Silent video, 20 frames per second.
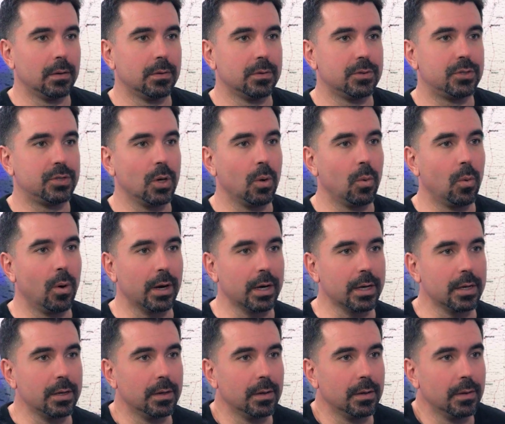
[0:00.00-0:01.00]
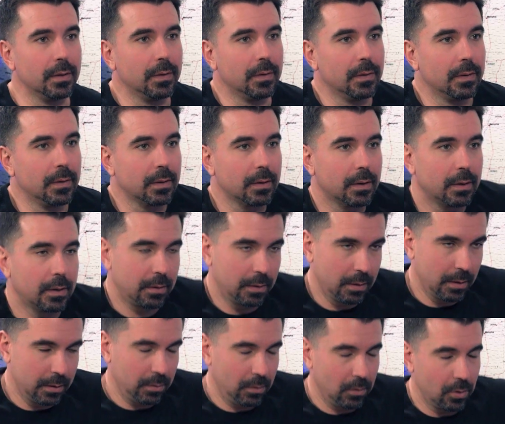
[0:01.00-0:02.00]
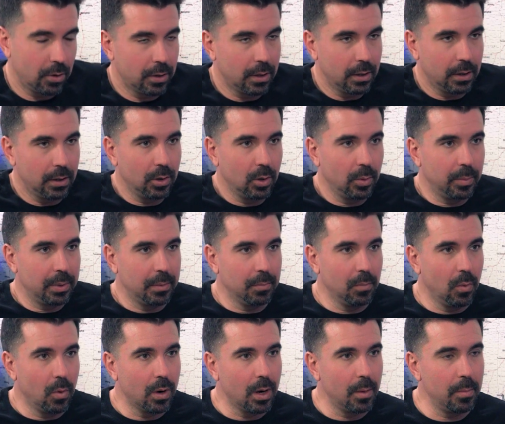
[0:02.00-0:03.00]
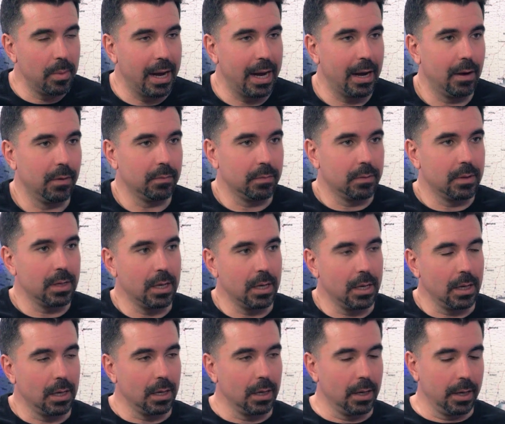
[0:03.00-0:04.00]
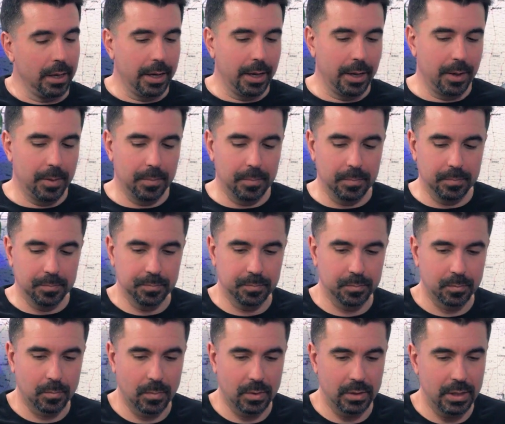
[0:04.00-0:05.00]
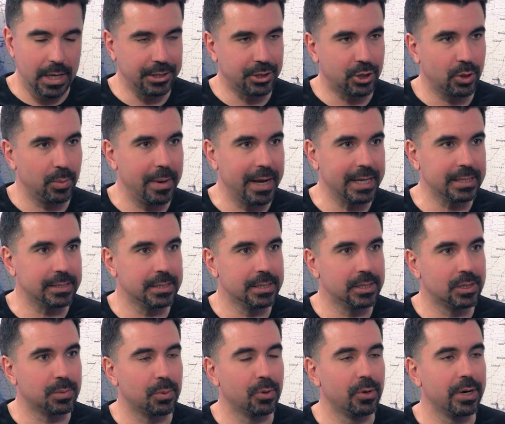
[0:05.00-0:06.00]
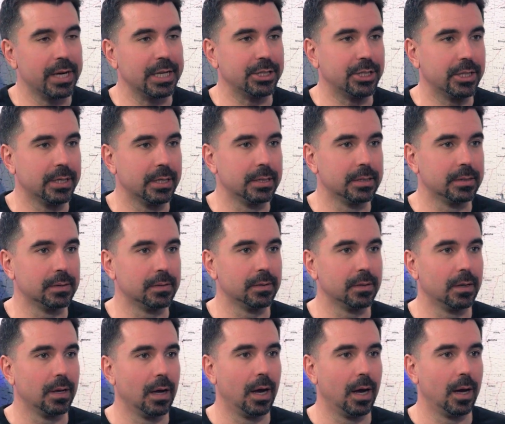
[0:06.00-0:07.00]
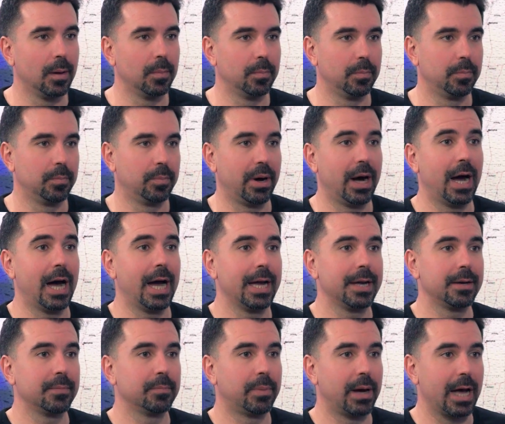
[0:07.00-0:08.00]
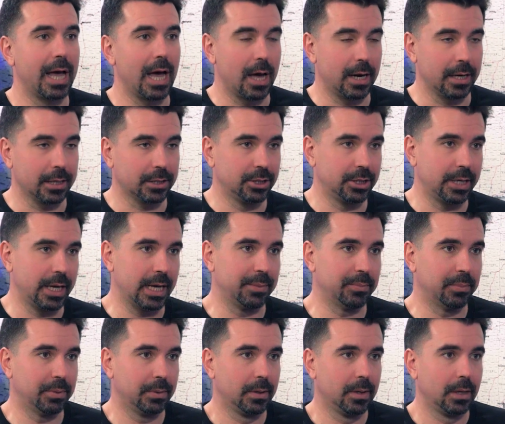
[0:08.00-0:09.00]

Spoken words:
So wanting to learn a little bit more about the nature-based inspiration behind Bioticship